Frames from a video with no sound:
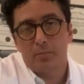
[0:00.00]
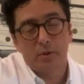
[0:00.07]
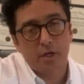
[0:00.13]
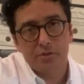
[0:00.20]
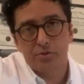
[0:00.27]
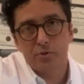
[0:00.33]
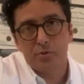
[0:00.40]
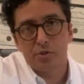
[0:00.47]

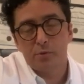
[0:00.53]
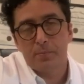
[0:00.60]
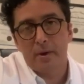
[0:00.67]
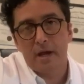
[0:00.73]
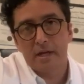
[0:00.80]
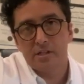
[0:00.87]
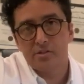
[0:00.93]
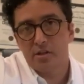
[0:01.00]
blood sugar
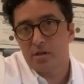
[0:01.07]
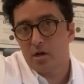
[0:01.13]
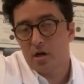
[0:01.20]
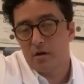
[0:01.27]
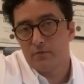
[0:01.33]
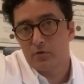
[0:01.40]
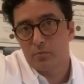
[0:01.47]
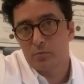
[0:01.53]
spikes that
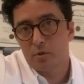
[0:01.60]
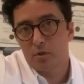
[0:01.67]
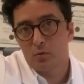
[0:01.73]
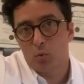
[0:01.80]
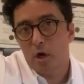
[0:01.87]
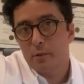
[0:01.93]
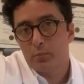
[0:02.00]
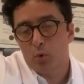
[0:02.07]
come from the
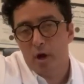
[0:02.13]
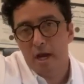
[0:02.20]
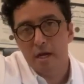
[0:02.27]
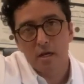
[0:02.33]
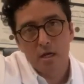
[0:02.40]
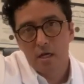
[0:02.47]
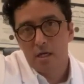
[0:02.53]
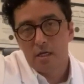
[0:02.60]
white bread,